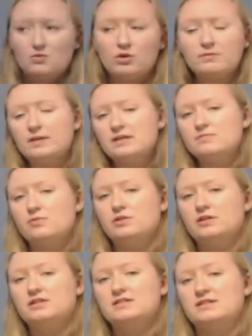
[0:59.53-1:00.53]
Workplace
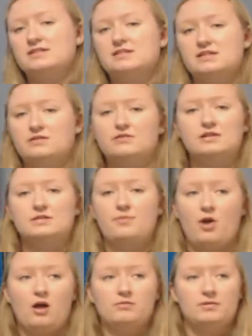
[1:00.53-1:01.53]
bullying is a serious
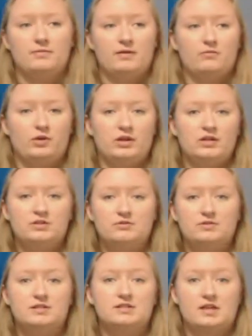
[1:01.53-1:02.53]
problem, and we need to
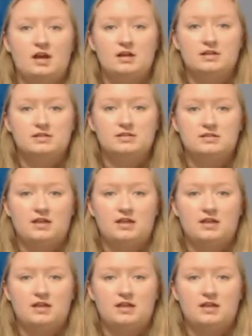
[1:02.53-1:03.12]
discuss